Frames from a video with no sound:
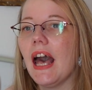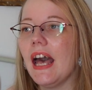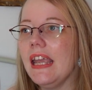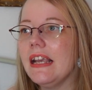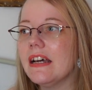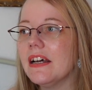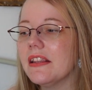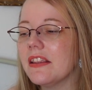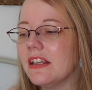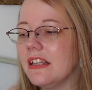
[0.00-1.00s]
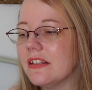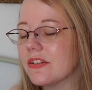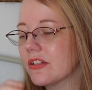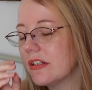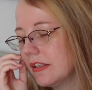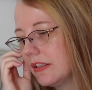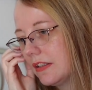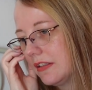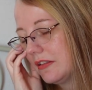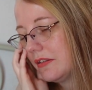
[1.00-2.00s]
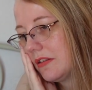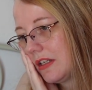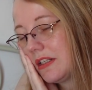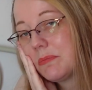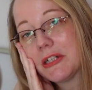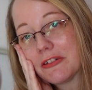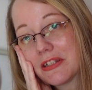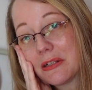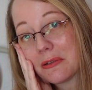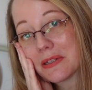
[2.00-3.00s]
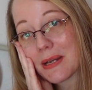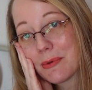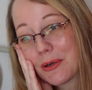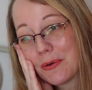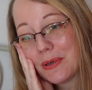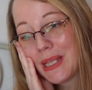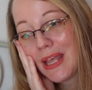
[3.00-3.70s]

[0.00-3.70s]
I got these an embarrassingly long time ago.